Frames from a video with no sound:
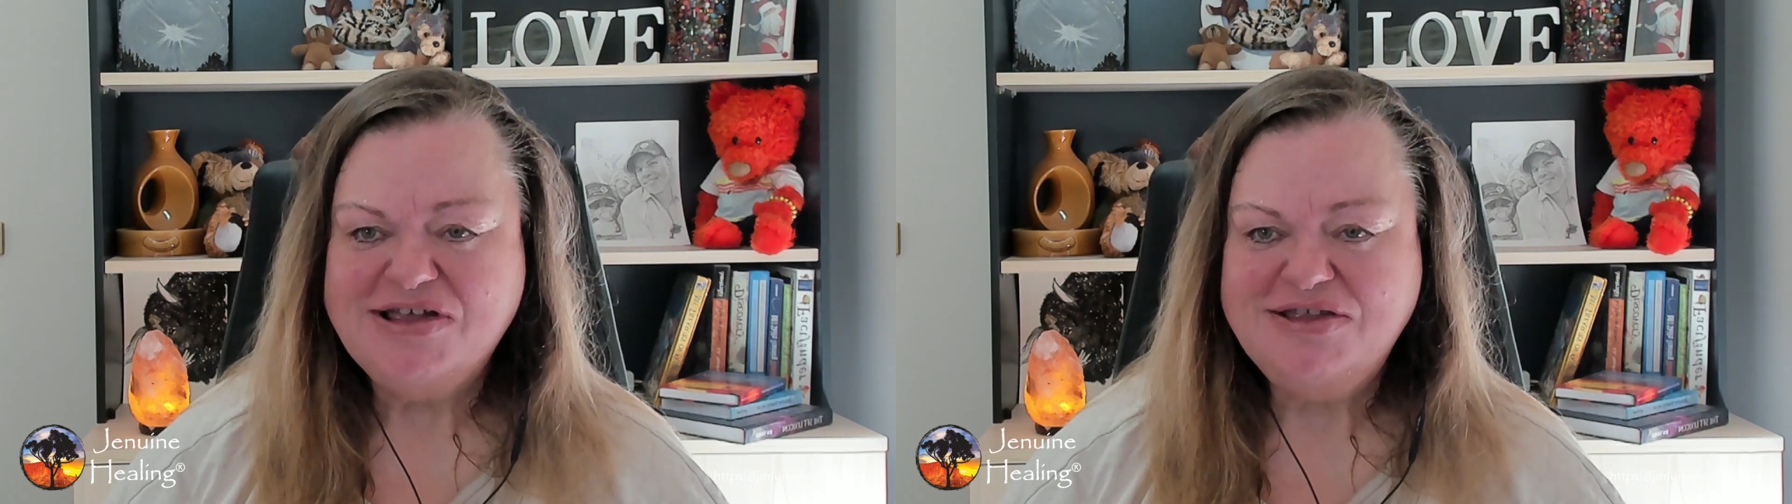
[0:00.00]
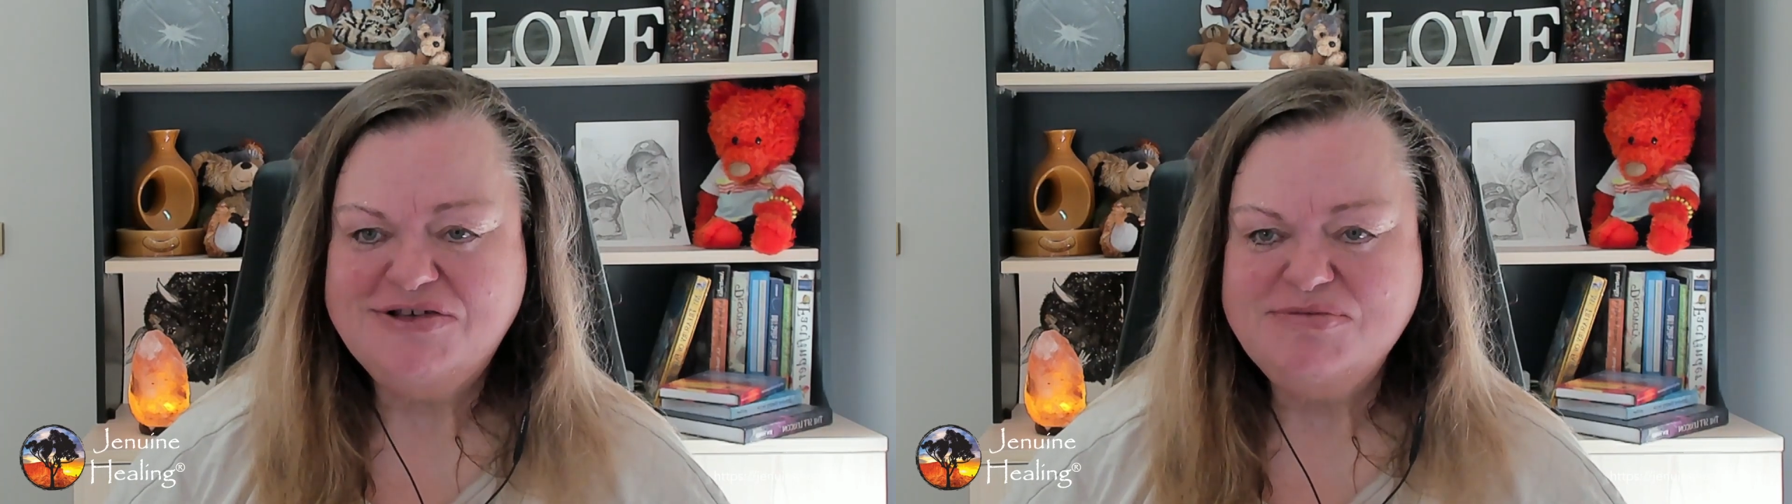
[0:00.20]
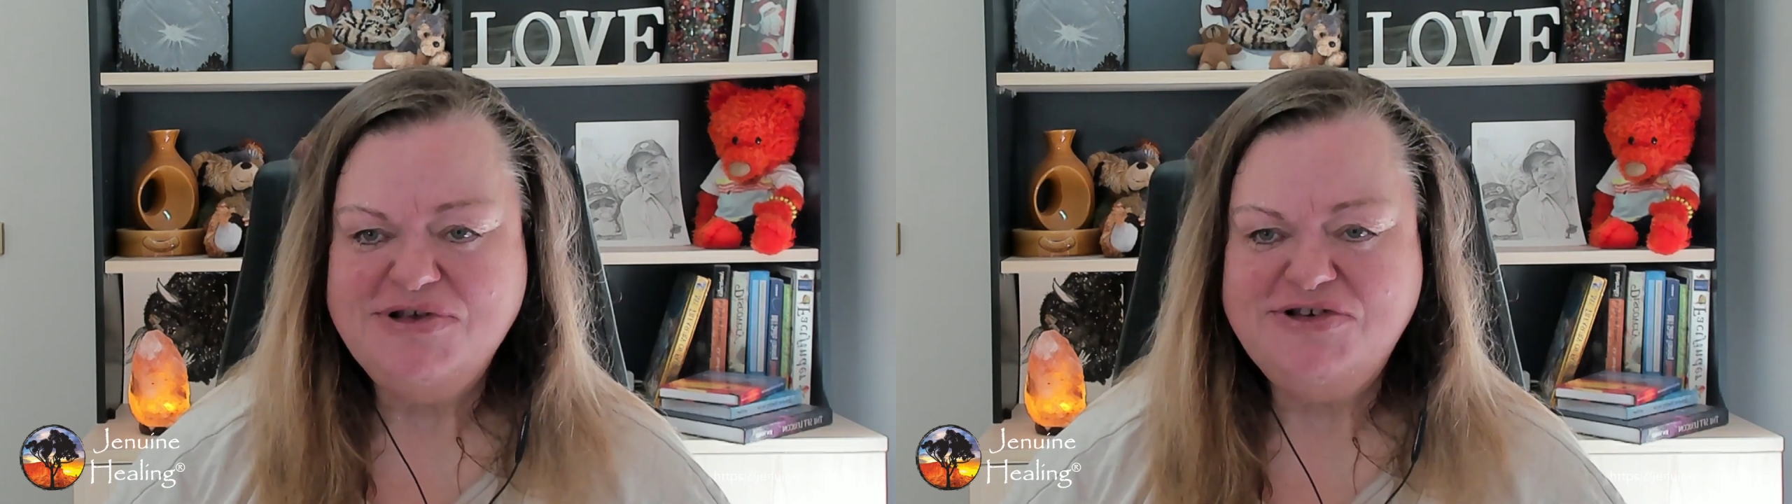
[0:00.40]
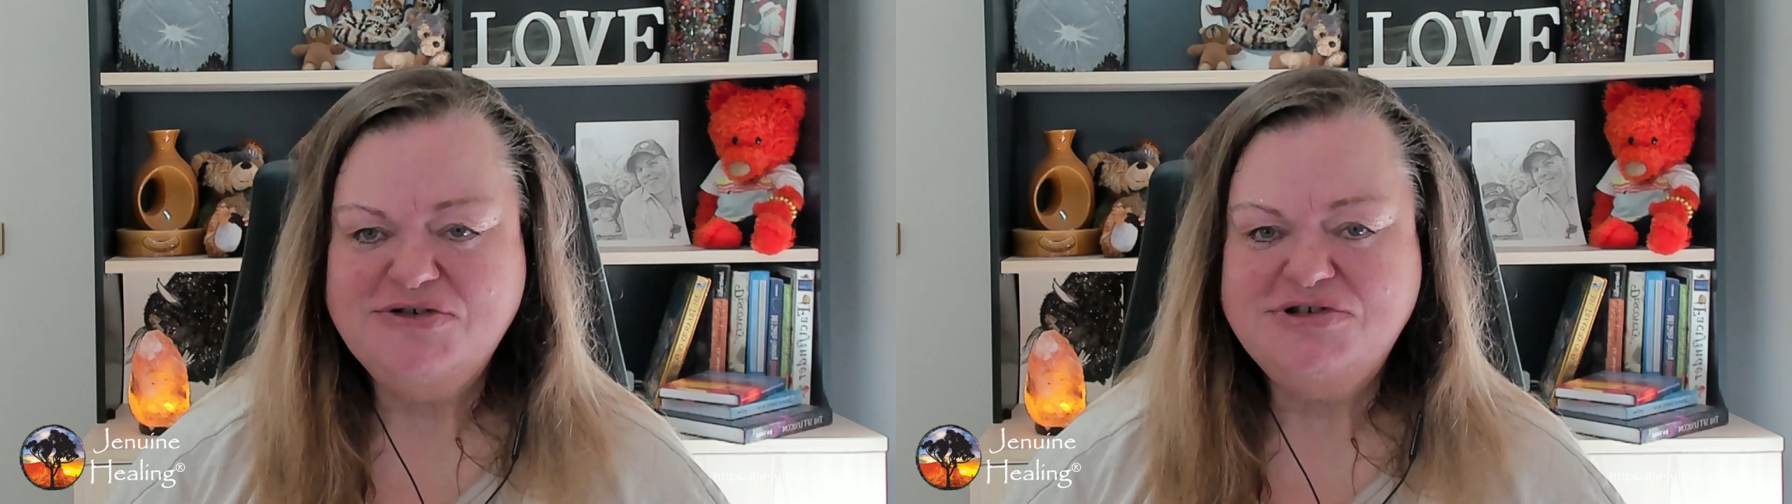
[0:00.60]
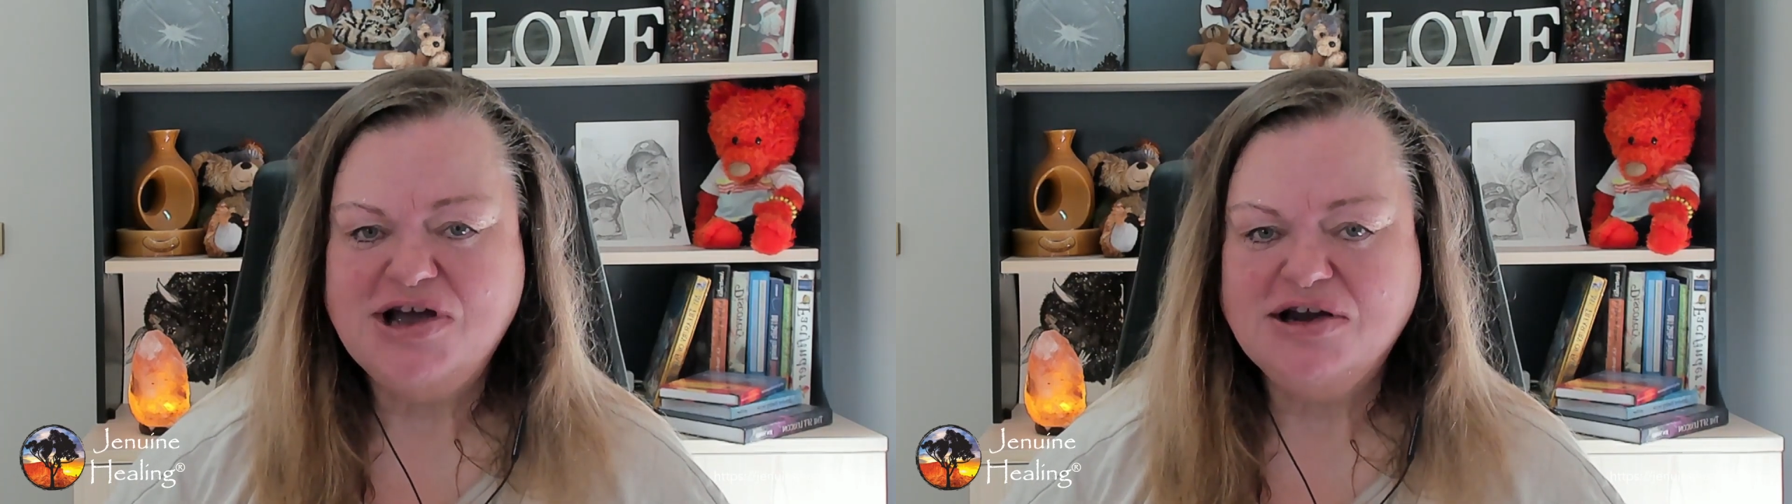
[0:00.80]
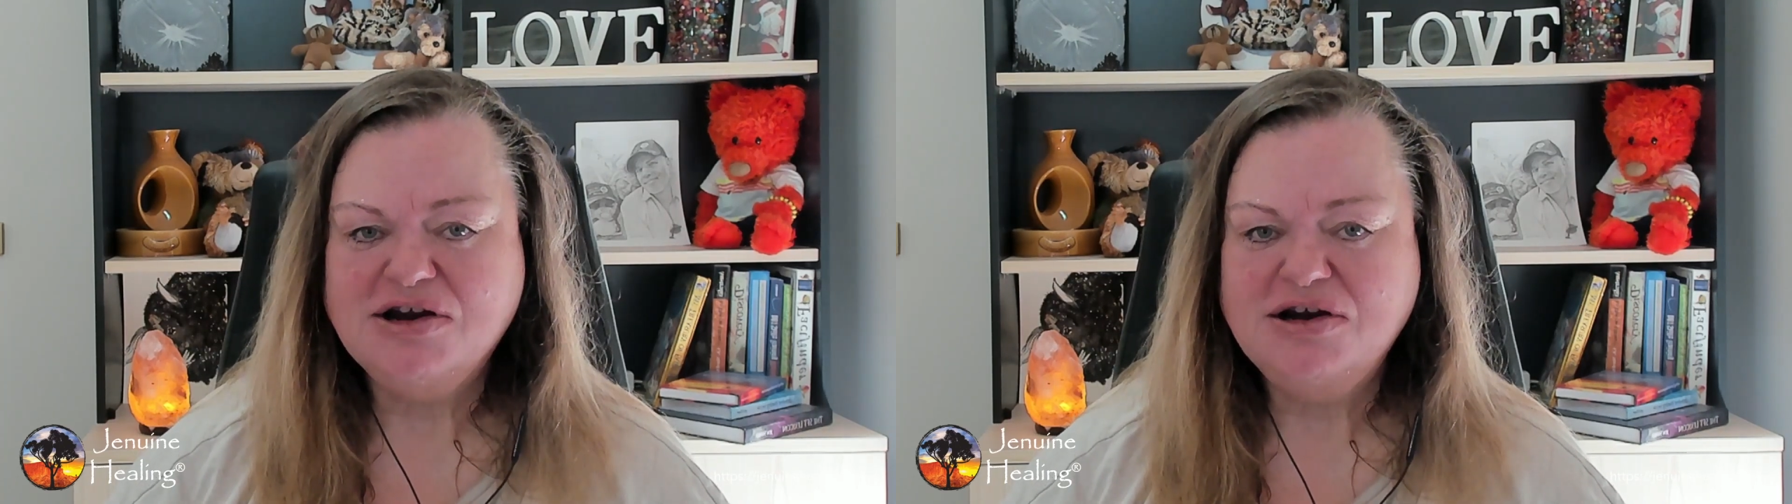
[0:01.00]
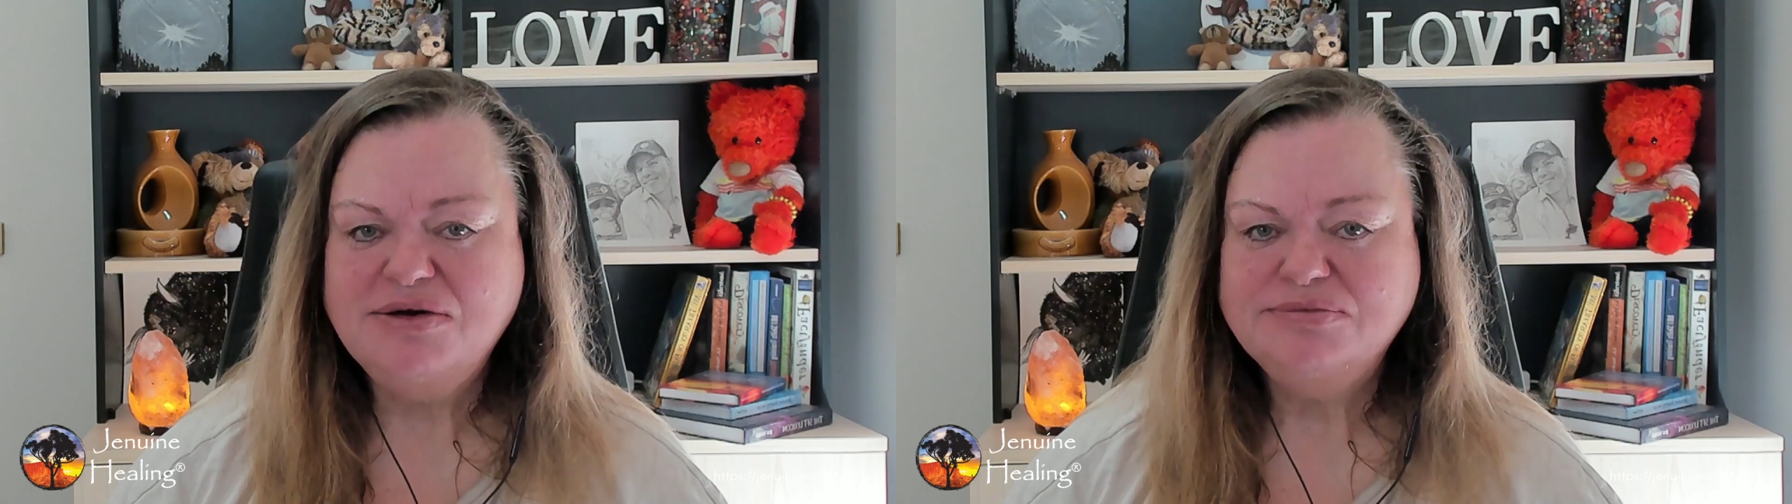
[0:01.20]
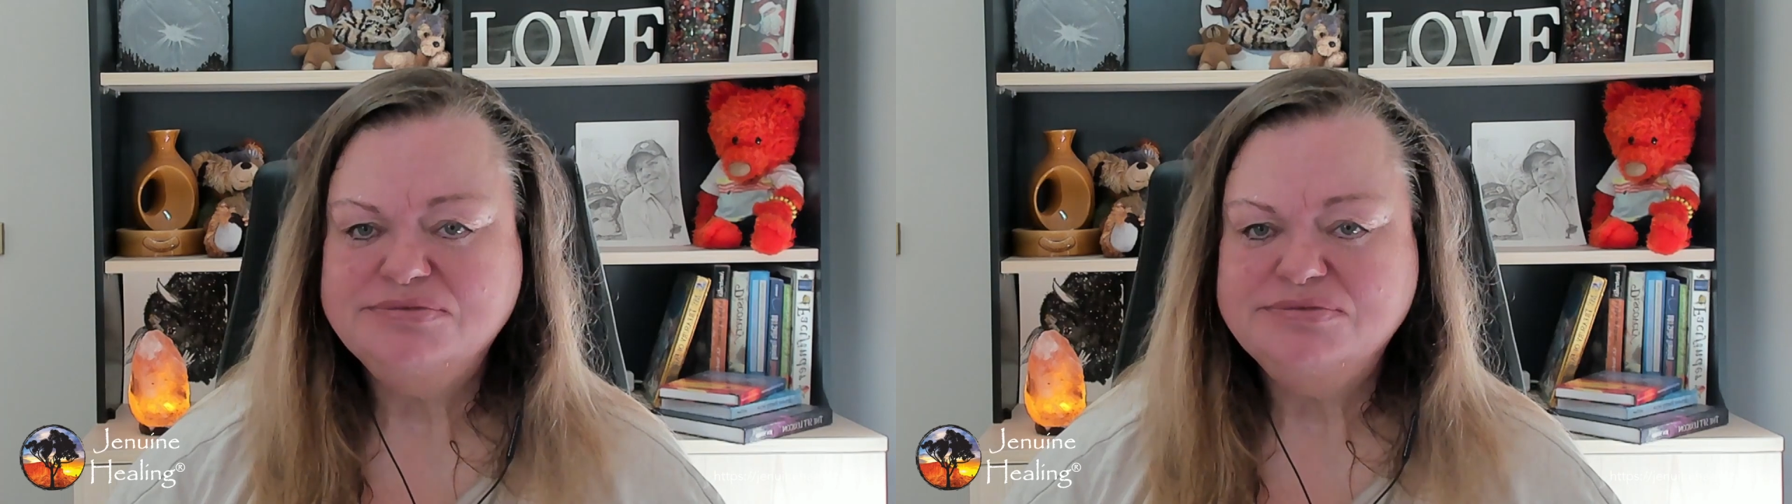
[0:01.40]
This means you, Tucker.